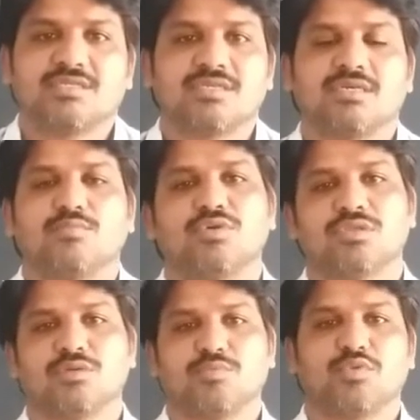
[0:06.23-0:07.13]

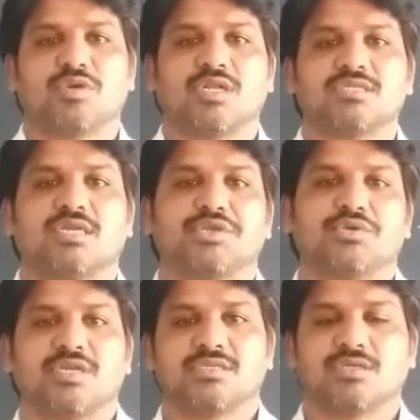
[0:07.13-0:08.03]
Both protons and
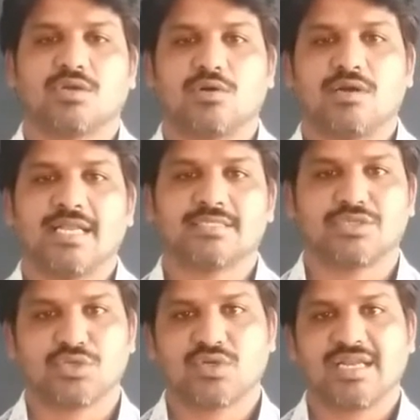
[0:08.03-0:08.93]
neutrons are called as
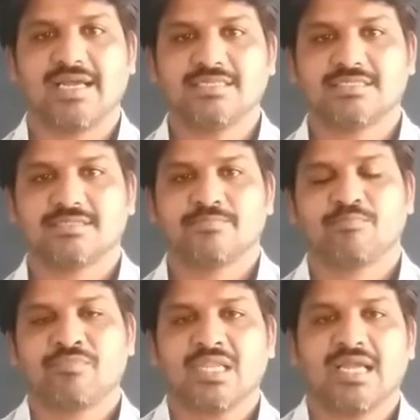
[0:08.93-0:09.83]
nucleons,
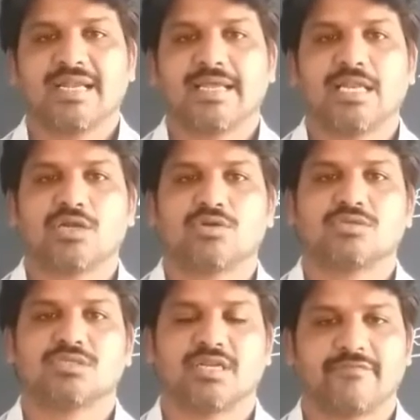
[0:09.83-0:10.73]
and
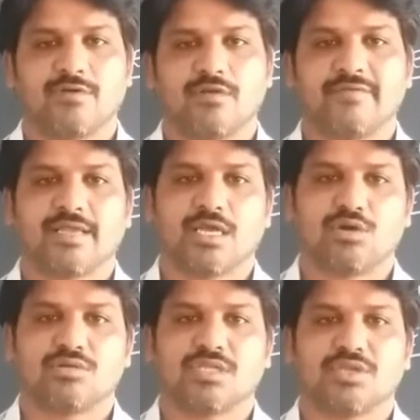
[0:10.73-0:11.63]
electrons are revolving
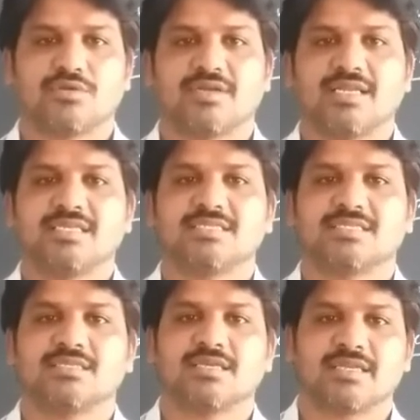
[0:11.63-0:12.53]
around the
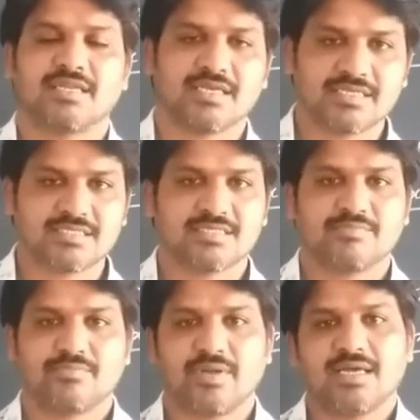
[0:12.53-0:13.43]
nucleus in a
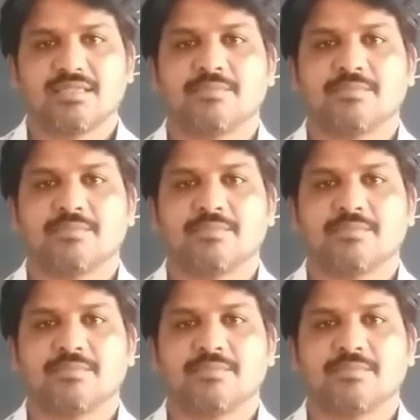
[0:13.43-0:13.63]
path.